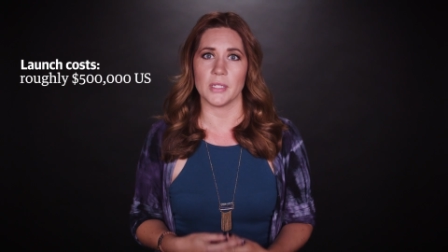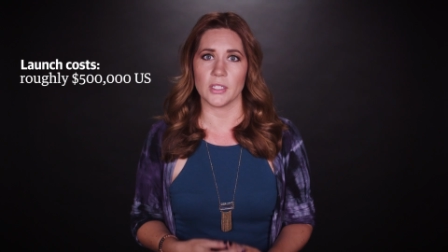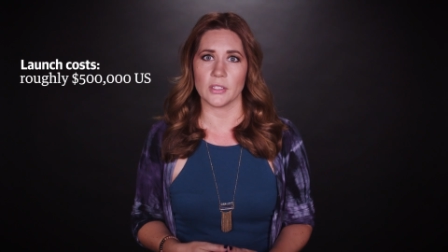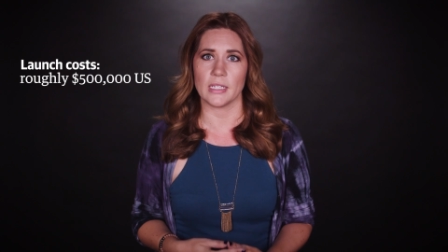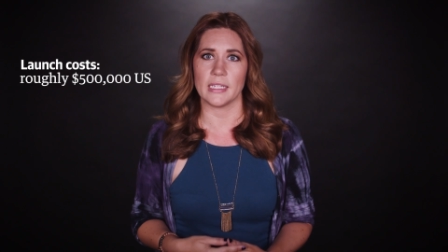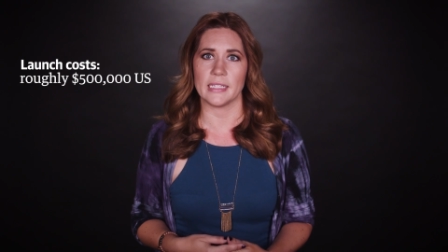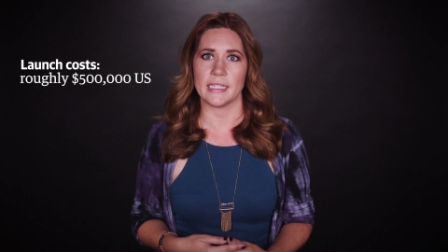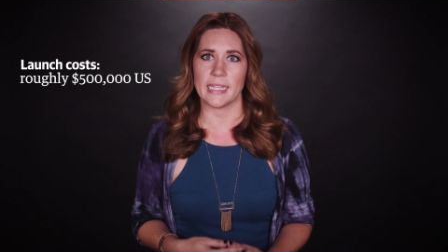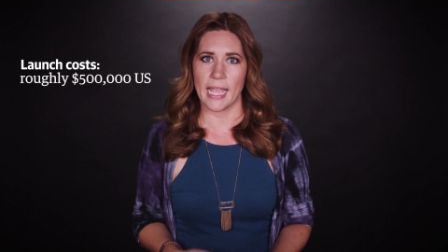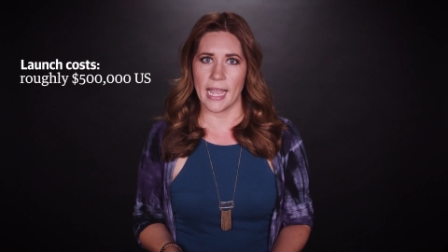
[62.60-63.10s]

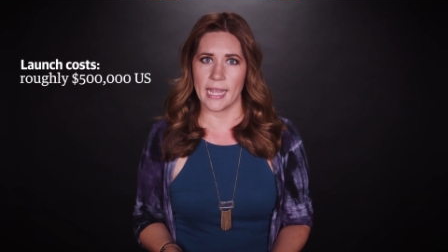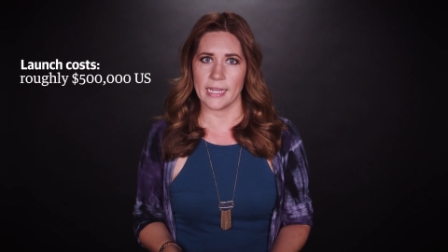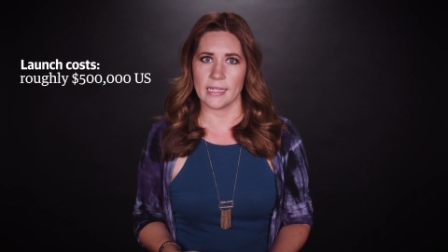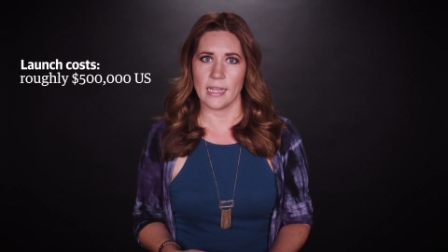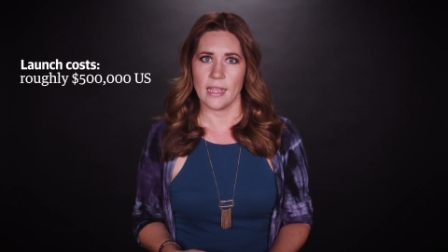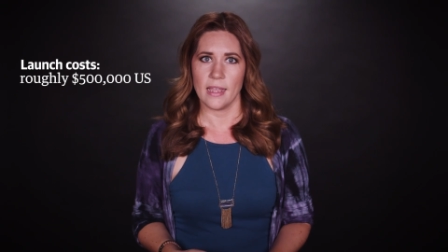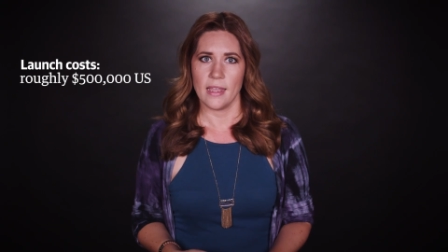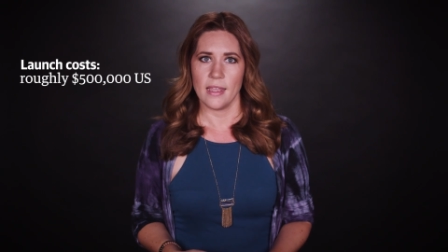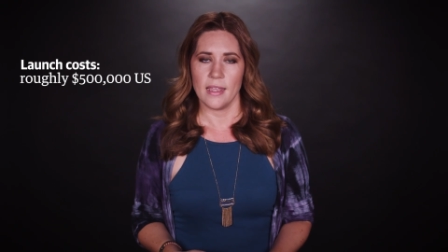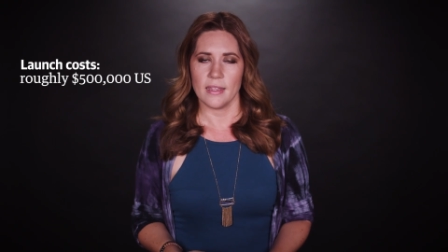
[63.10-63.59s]
million yen.
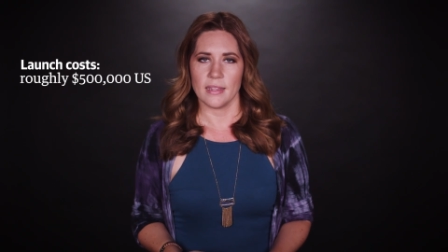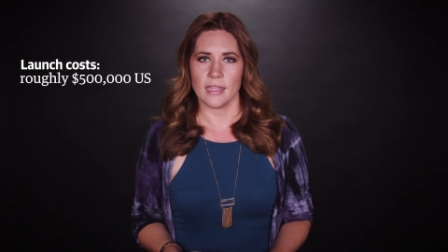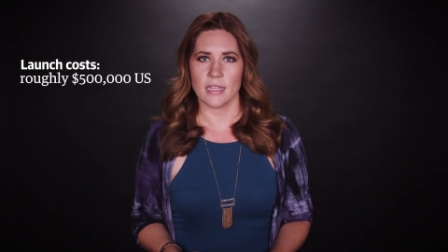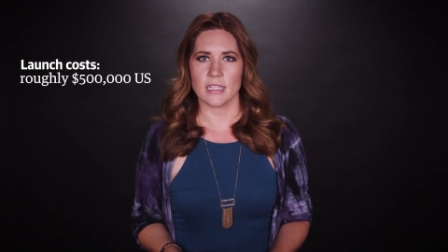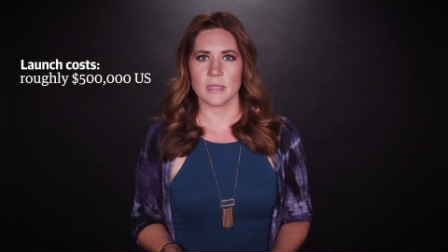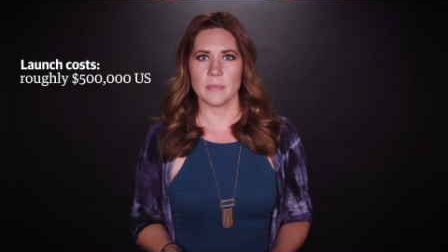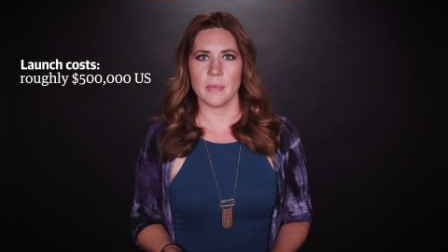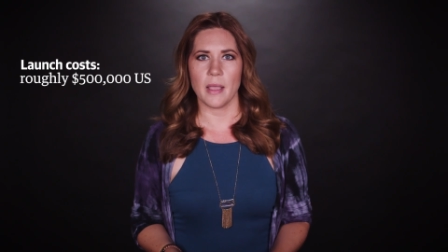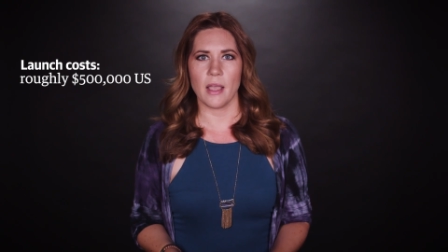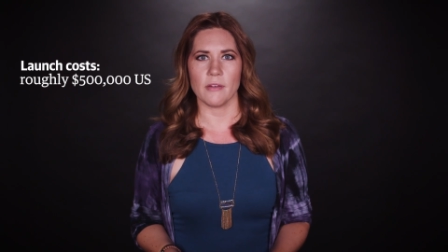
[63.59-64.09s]

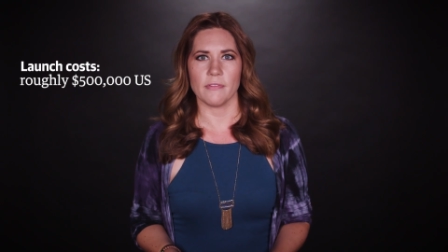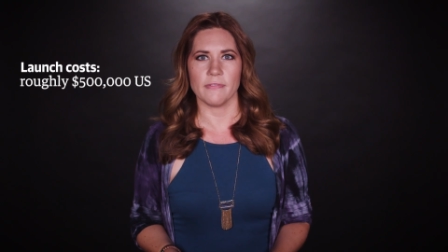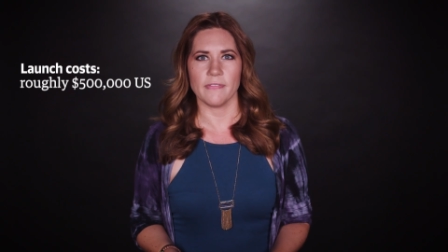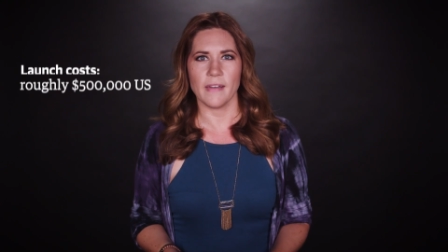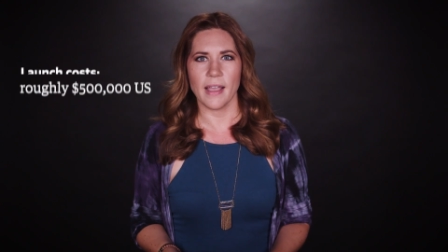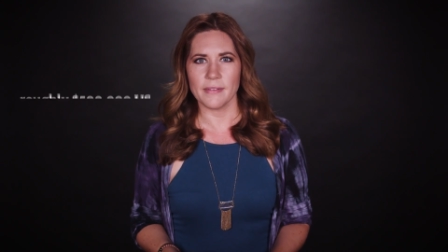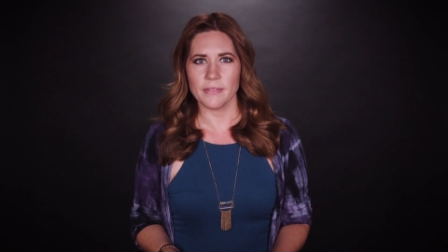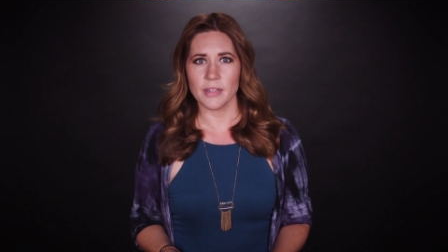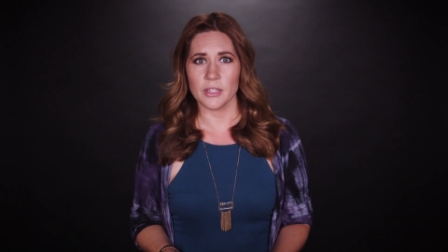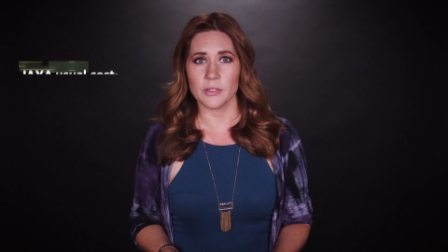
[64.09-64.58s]
That's about
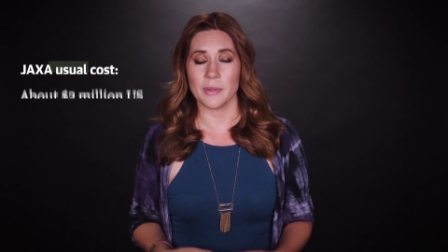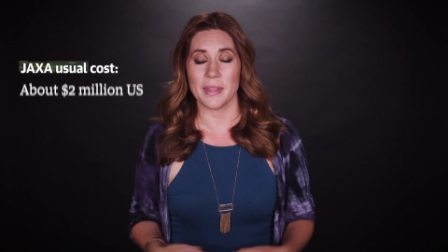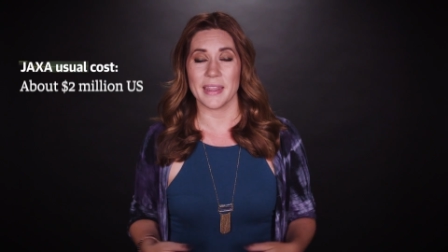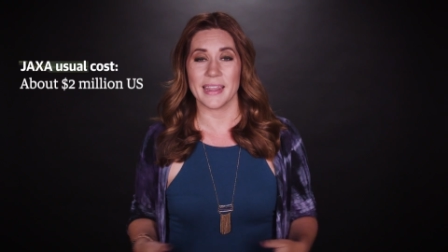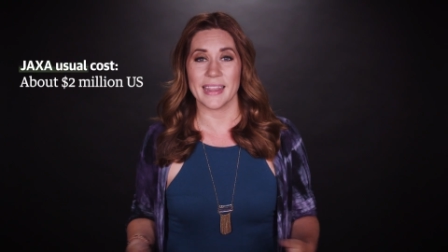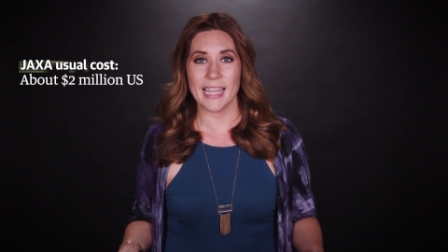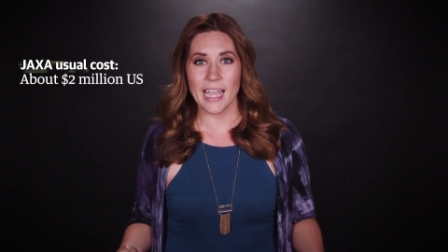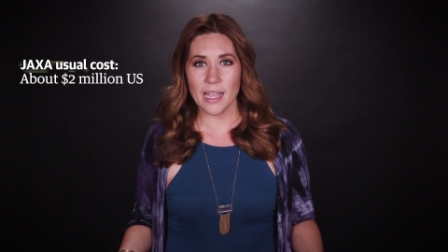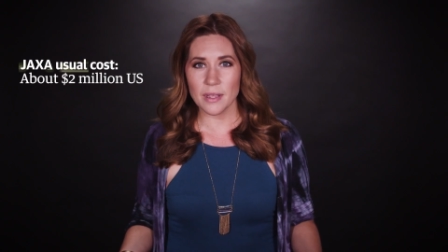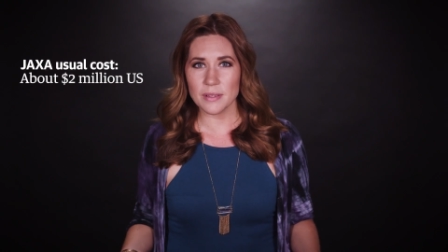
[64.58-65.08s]

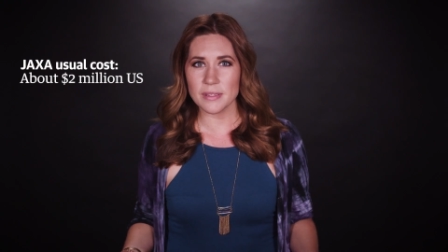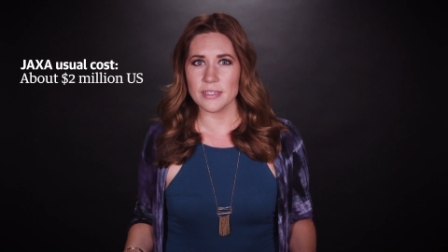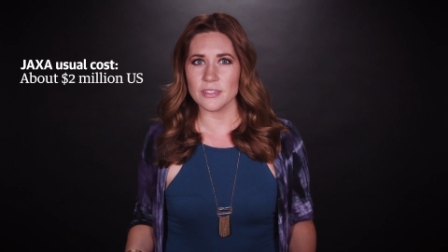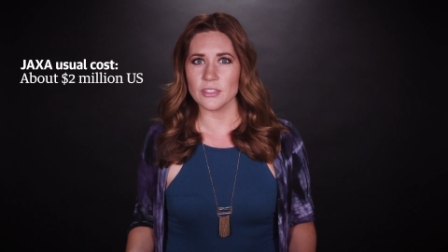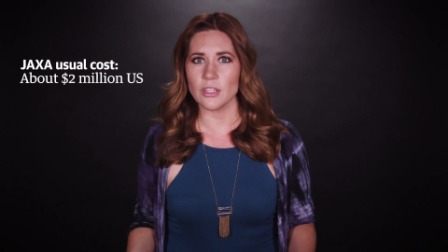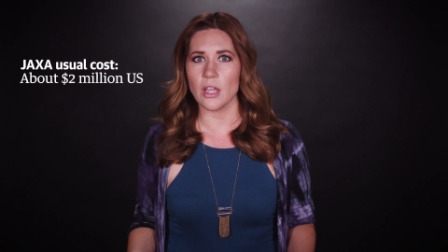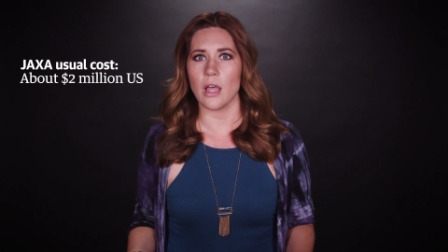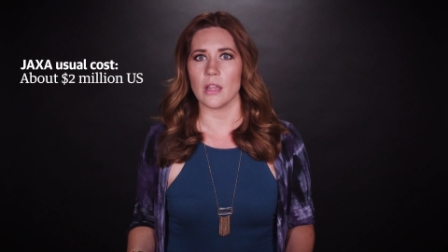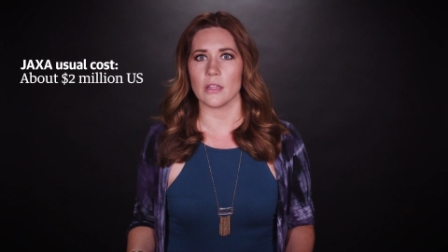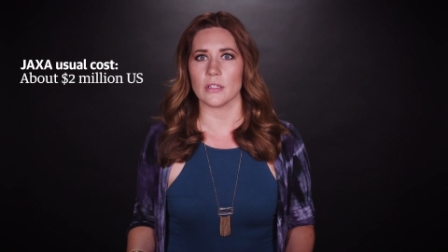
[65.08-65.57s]

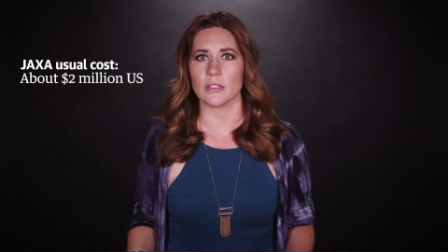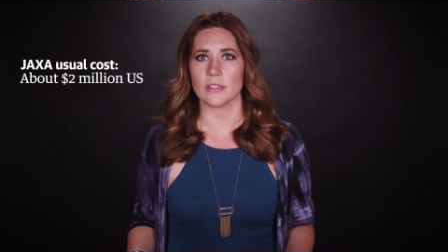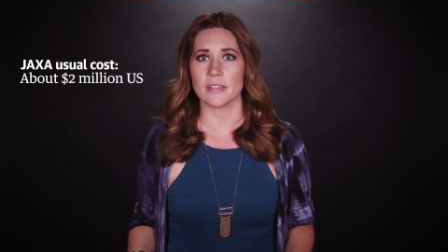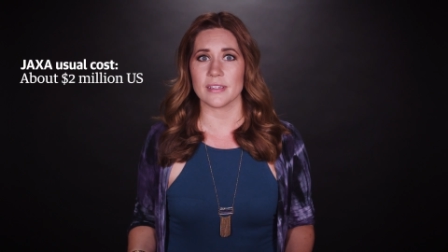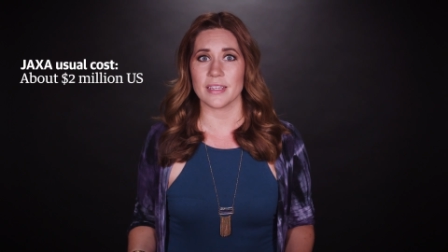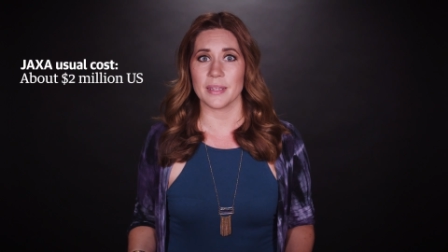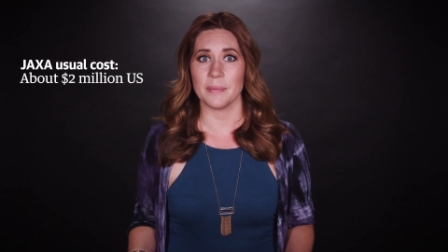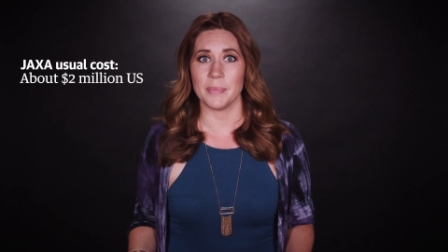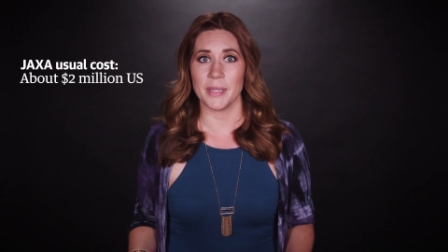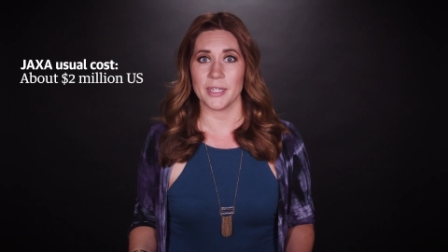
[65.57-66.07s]

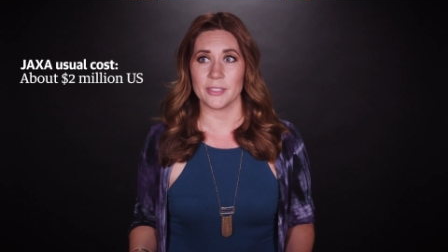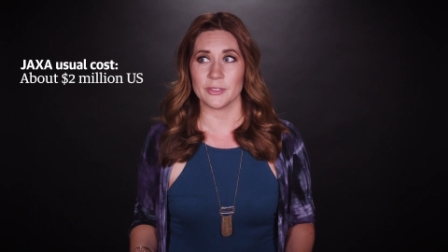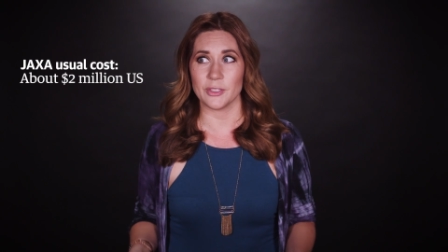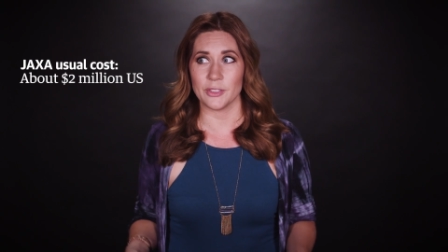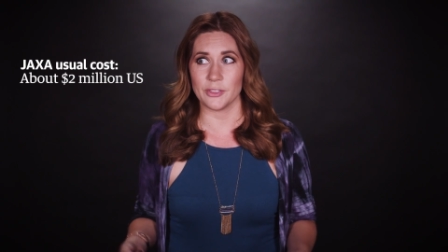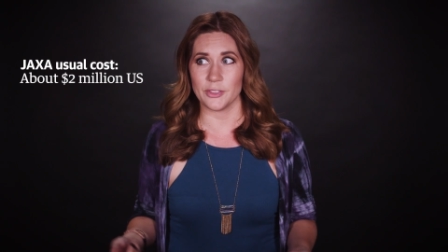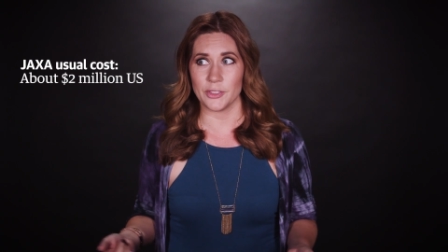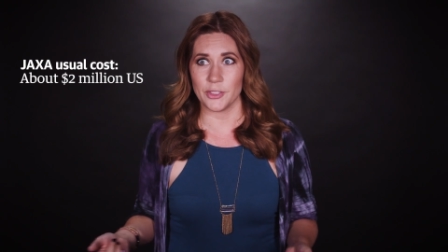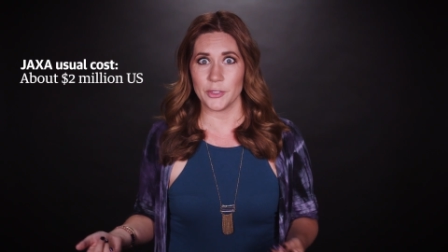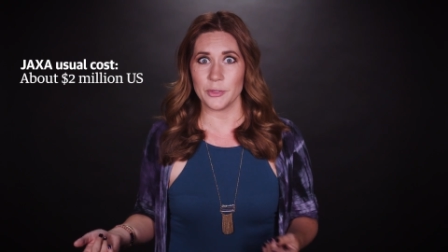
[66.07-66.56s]
$500,000 compared
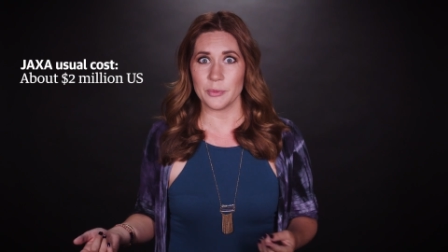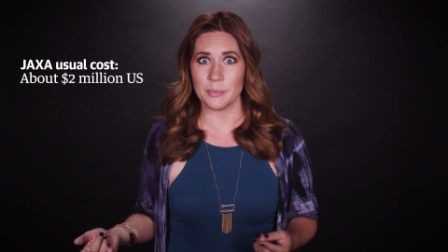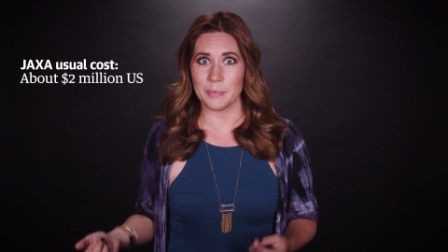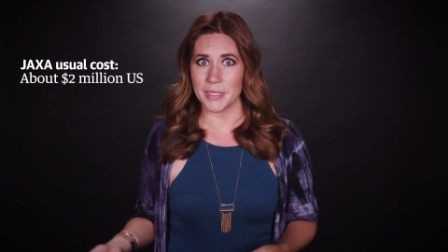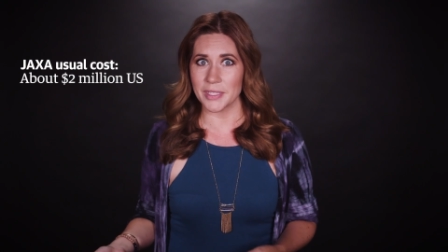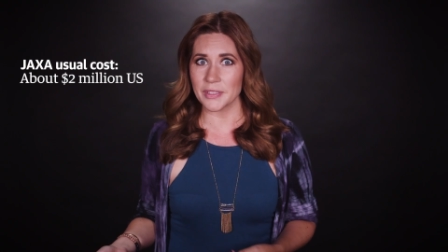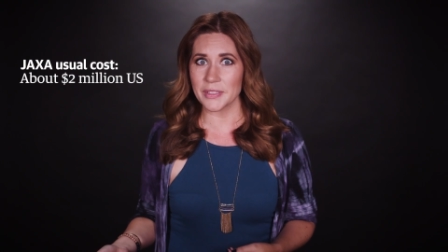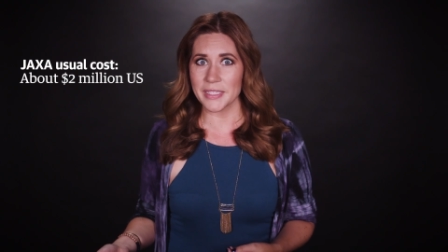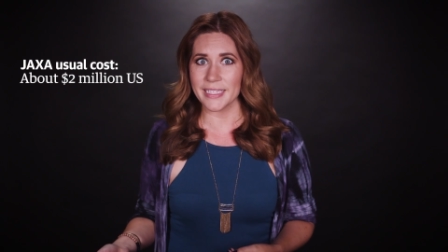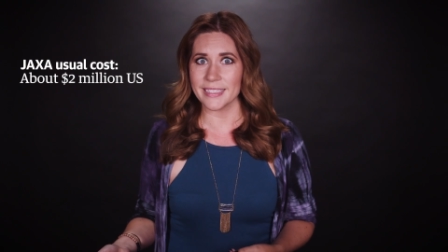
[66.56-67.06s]
to 2
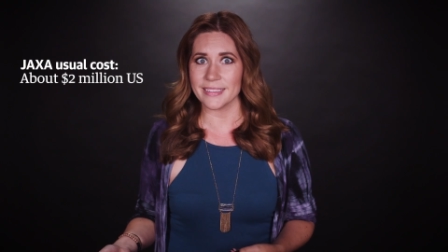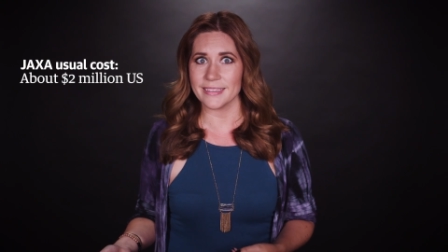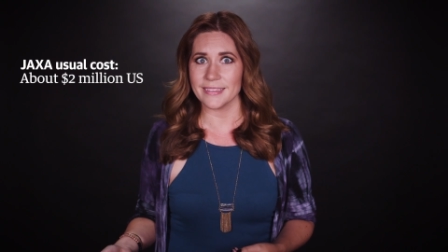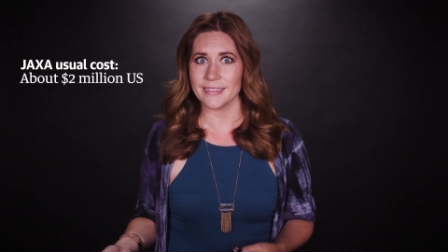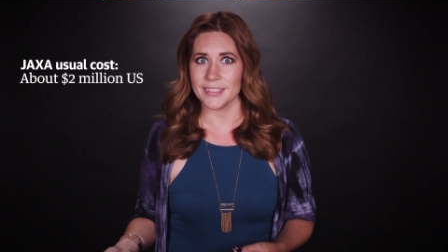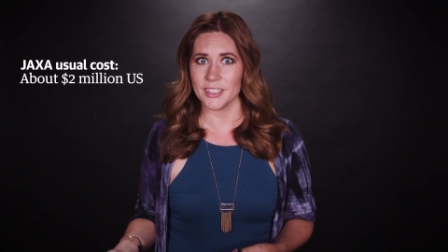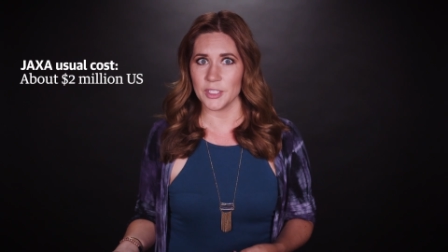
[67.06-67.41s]
million